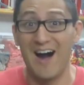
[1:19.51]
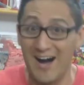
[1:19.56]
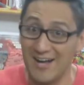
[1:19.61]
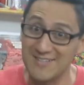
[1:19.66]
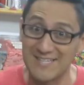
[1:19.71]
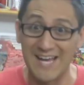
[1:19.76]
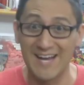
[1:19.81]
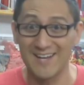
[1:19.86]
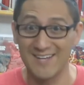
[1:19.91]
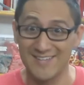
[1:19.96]

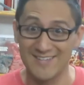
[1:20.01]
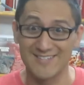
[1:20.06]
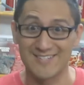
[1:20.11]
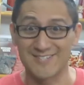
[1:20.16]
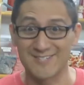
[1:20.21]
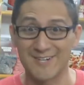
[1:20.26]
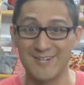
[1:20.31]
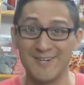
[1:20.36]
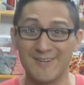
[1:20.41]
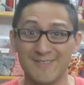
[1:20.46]
I'll tell you
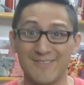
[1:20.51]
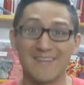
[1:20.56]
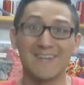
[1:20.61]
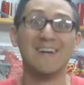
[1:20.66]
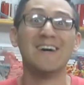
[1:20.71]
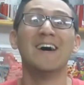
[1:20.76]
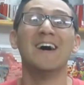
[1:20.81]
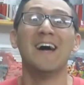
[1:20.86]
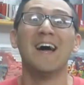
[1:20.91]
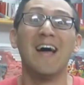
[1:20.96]
the truth.
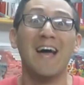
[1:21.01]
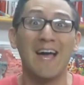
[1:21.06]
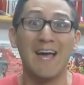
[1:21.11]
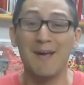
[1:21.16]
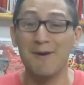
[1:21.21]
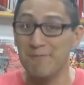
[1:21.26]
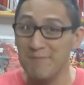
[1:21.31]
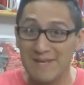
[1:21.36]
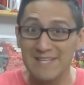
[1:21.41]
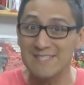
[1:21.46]

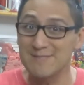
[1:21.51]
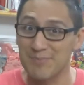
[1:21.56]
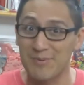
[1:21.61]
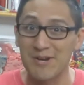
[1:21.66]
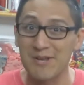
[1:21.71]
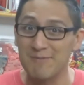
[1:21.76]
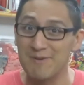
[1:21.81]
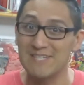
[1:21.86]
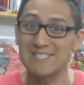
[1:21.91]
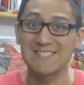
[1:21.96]
It means
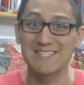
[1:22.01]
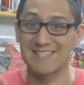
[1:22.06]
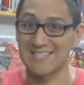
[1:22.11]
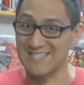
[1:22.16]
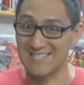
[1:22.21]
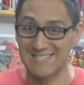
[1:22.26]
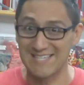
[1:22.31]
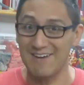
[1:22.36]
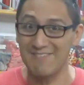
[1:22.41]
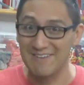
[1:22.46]
pretty much that
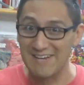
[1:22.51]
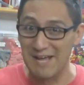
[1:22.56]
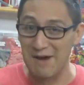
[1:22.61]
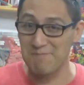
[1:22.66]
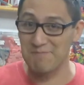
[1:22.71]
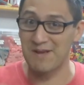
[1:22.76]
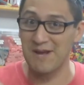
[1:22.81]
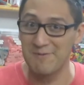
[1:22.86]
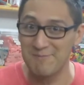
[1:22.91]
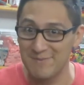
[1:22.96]
the 7
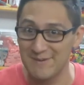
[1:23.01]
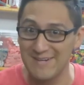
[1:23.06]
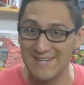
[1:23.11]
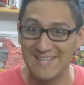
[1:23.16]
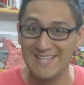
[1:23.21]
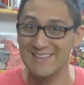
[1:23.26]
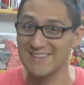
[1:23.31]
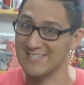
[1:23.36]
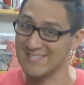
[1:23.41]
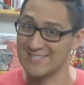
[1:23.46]
Up
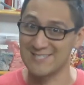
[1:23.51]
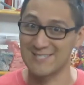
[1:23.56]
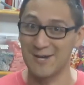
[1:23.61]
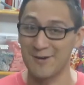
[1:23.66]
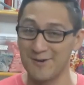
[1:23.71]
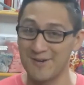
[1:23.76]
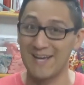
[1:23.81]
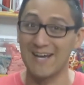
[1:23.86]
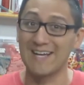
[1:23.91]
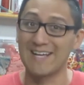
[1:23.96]
company, the
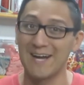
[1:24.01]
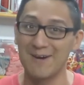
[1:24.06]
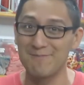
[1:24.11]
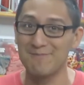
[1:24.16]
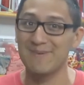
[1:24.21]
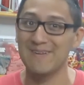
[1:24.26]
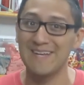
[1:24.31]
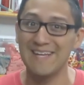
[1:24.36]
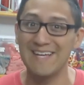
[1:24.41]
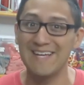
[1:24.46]
soda
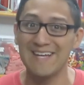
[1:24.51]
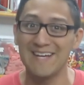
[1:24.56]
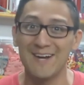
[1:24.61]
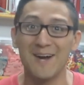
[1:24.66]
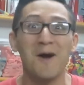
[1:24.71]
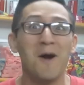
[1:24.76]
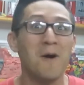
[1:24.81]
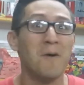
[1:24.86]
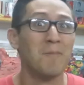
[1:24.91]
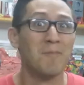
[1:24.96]
company,
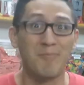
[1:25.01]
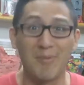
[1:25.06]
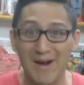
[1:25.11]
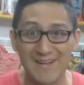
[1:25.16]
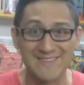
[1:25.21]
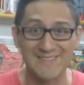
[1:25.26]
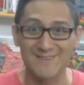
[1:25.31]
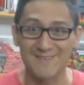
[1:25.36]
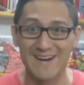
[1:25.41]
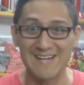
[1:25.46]

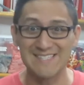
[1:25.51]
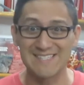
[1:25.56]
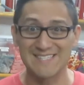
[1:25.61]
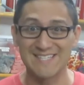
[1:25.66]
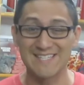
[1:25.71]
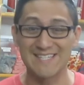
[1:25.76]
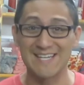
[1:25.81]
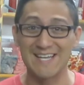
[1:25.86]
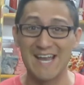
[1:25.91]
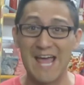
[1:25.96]
bought the
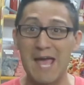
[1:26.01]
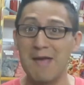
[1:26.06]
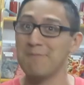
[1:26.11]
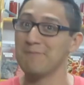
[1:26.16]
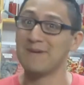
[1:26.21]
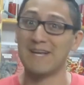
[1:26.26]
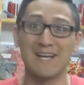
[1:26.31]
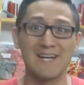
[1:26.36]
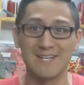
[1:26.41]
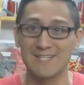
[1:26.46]
rights to the
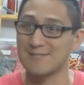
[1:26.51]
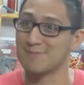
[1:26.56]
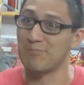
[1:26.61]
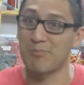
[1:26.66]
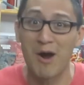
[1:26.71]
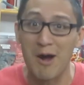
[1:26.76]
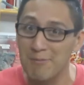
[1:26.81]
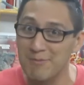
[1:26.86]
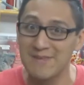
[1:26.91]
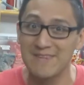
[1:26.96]
name because
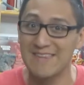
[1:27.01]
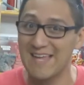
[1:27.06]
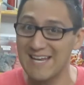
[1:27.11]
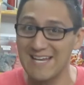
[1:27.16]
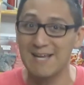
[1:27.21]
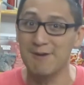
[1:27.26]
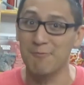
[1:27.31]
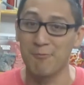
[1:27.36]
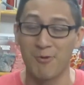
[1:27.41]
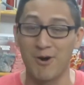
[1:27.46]
probably
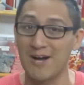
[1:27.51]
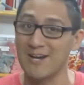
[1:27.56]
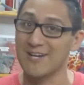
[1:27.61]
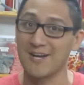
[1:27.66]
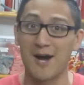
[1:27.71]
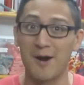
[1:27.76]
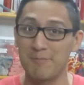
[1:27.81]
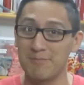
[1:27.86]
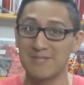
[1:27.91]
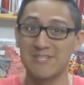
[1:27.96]
they didn't
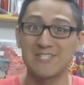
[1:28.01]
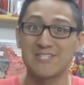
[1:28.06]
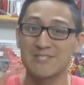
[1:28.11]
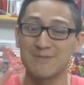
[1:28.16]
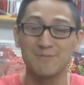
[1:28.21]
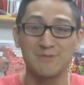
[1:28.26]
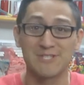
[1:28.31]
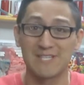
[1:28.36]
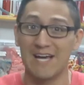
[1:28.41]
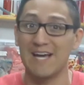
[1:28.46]
want
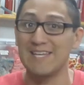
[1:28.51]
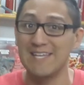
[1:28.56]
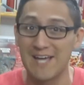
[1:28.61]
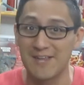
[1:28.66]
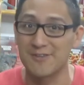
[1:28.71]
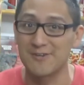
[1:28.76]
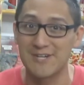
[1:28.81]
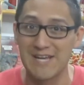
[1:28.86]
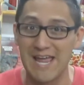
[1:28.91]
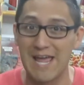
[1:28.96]
competition with
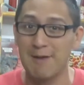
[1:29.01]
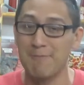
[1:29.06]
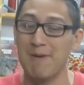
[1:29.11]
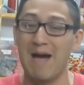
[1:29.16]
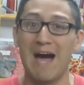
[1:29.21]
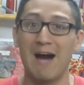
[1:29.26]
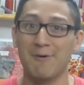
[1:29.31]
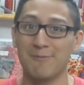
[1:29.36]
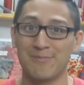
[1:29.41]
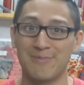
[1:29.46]
another
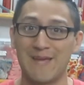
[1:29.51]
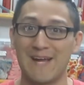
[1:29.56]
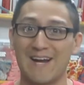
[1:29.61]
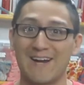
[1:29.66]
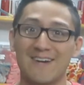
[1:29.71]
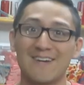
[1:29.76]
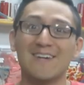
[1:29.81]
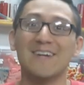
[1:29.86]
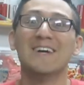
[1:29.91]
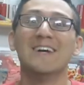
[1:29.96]
name out
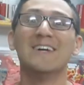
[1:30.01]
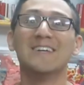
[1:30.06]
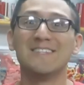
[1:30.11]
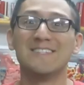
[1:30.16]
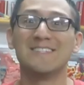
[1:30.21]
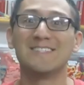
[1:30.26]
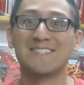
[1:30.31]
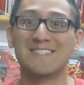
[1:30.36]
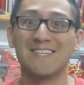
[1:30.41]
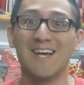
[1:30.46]
there.
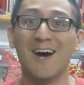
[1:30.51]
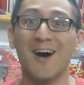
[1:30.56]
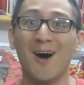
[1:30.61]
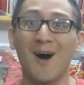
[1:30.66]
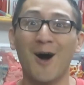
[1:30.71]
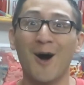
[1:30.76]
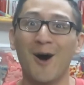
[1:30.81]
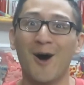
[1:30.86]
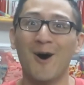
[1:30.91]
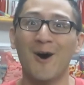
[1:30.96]

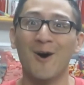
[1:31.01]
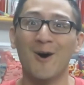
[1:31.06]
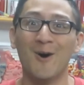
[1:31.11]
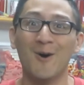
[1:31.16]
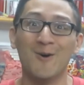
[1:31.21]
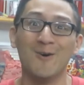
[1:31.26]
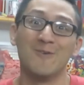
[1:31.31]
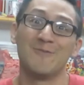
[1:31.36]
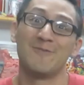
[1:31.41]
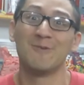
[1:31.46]

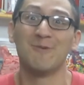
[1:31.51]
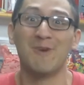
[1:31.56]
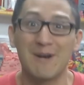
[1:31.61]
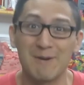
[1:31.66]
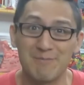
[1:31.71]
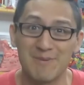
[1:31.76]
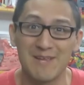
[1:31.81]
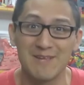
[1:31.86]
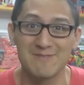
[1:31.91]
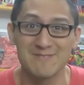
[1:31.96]
So, if you
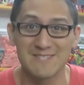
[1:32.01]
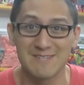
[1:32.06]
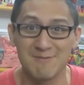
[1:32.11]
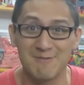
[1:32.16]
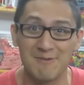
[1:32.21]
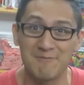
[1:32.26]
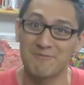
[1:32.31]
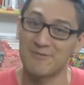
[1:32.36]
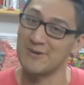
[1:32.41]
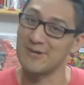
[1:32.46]
want to blame
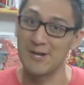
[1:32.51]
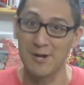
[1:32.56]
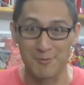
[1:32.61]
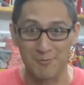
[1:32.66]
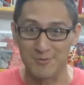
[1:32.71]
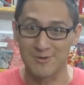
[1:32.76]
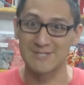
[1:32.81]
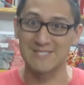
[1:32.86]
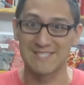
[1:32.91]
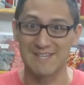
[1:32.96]
someone for
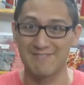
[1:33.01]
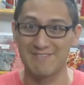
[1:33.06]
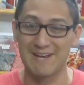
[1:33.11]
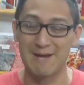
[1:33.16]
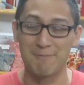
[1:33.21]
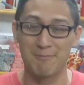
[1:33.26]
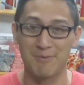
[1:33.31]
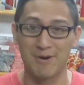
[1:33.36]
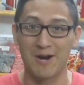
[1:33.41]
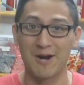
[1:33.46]
no more
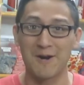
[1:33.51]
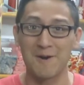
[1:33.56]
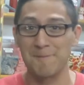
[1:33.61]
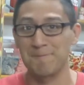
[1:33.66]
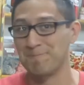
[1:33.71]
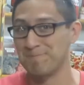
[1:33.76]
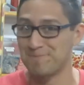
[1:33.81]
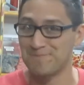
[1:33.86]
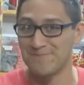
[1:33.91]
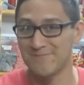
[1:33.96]
7 Up
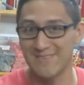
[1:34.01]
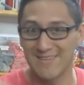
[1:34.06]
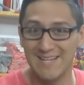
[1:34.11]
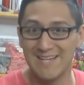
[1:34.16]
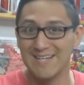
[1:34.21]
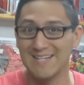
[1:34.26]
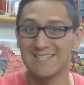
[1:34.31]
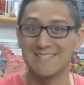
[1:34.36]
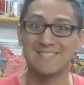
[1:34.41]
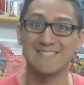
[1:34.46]
bar,
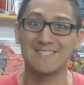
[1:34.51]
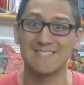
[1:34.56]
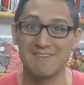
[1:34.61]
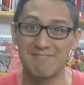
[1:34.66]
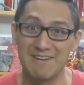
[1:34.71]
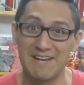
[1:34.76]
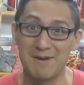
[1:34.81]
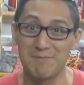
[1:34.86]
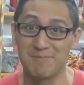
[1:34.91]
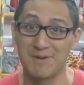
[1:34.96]

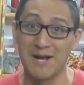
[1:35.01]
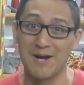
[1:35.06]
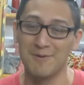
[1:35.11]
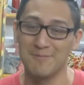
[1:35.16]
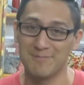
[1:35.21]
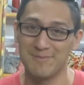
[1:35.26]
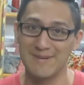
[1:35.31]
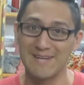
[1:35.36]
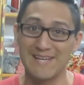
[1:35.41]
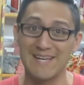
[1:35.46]
7 Up
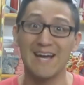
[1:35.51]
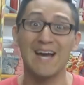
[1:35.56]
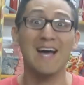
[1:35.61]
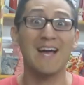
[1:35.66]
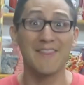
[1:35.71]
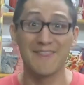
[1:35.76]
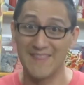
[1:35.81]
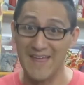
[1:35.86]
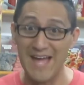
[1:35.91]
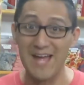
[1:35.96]
company,
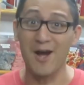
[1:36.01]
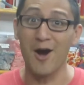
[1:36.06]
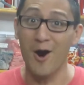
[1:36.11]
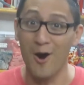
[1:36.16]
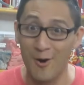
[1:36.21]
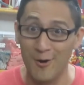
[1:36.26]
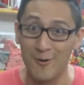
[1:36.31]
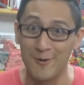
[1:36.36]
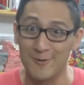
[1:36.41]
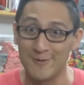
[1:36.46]
they
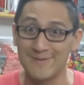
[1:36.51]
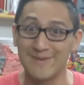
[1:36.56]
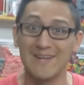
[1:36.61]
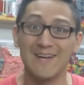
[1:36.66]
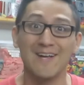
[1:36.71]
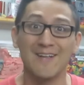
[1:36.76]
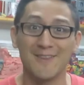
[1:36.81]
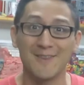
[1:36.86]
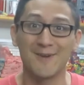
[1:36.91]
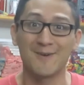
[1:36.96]

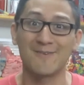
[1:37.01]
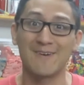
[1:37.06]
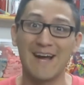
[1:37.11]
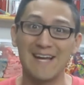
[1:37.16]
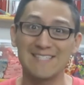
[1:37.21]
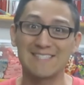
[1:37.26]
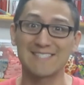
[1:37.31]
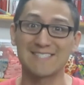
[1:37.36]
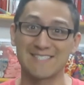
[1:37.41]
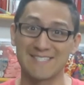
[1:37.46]
own the
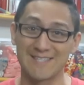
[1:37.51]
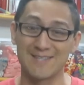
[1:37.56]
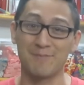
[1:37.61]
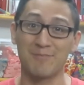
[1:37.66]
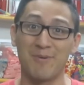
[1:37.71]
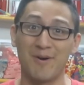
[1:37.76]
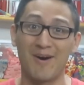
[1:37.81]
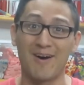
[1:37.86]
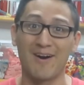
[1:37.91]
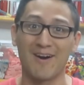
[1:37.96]
rights to
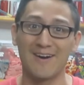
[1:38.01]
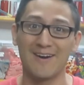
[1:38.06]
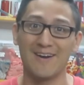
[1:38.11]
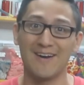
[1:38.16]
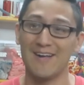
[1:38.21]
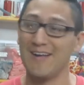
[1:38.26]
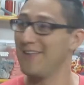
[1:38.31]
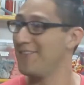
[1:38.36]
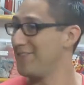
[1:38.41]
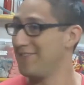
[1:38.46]
the bar.
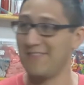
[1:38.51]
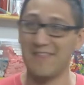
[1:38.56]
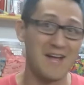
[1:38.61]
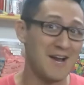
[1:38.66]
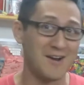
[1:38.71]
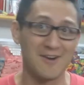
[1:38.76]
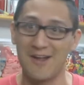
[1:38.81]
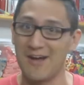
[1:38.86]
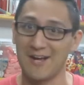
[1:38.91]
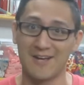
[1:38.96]

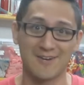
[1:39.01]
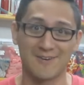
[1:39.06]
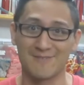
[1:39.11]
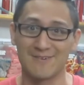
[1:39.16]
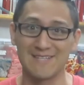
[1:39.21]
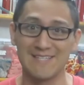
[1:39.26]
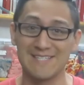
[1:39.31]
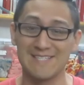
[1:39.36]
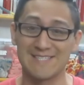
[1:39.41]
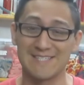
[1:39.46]
They're not going
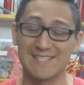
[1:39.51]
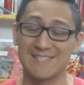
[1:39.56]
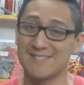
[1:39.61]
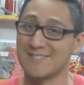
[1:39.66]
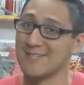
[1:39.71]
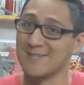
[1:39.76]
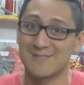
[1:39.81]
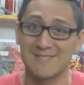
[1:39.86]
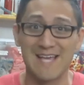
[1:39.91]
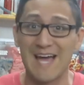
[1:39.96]
to release
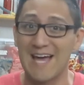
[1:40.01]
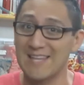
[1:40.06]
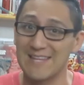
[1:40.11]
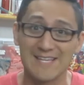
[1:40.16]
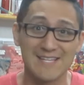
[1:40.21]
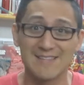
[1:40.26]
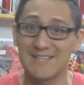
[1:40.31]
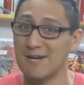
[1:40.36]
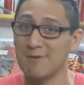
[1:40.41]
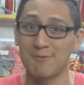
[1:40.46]
it. So,
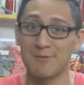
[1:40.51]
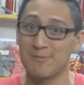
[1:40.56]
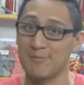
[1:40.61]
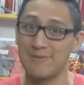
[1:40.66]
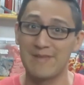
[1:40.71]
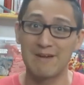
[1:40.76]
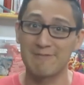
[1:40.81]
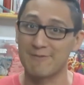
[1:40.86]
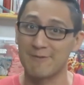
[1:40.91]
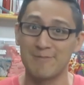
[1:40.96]
sadly, there
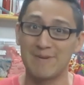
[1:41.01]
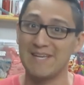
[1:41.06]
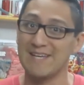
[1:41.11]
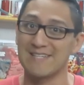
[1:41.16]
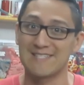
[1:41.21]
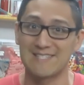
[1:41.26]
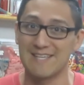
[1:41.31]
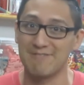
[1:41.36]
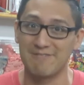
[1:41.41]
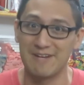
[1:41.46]
will never
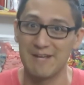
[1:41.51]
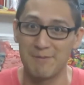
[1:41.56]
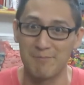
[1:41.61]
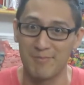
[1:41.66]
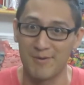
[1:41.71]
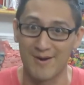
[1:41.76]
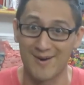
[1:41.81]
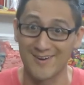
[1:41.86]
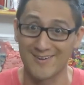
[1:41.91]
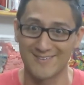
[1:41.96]
be a 7
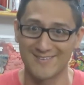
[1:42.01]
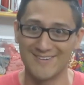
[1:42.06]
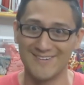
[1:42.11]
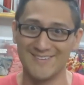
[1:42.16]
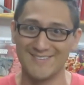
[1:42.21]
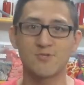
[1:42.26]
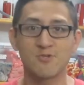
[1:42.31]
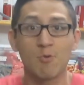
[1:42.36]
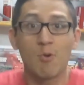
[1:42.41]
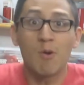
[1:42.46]
Up bar.
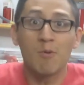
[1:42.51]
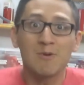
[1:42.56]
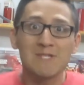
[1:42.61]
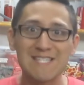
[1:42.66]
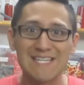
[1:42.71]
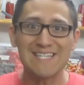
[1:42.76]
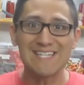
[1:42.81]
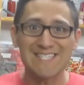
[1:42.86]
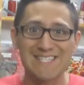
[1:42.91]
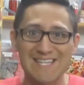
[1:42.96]
So, what
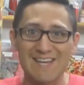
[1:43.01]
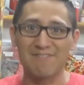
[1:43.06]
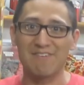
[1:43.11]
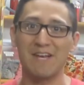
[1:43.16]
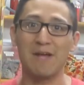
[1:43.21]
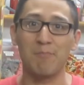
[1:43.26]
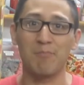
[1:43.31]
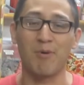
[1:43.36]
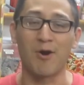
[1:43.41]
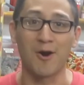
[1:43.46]
was in a
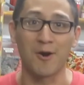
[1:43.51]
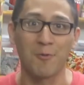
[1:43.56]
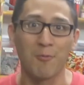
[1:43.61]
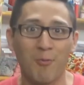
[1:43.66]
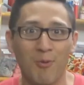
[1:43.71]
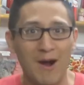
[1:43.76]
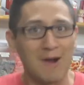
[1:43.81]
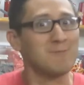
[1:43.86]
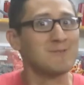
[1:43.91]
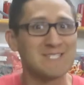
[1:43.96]
7 Up bar?
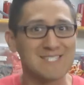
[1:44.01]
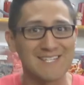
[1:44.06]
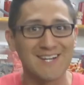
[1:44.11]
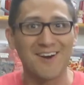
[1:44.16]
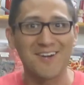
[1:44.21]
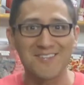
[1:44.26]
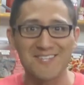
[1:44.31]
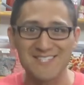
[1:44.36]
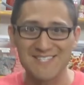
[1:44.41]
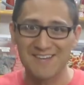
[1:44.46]
Why was it
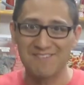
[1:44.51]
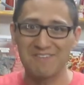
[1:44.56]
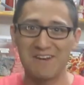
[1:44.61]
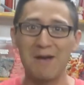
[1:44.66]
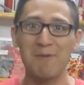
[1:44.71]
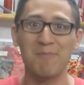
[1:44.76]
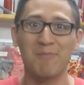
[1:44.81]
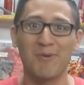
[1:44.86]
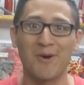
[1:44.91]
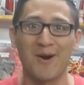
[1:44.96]
called the
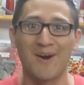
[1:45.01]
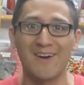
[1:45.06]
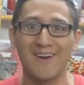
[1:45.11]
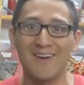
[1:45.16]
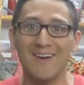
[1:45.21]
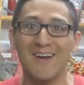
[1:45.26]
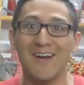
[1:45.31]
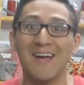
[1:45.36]
7 Up bar?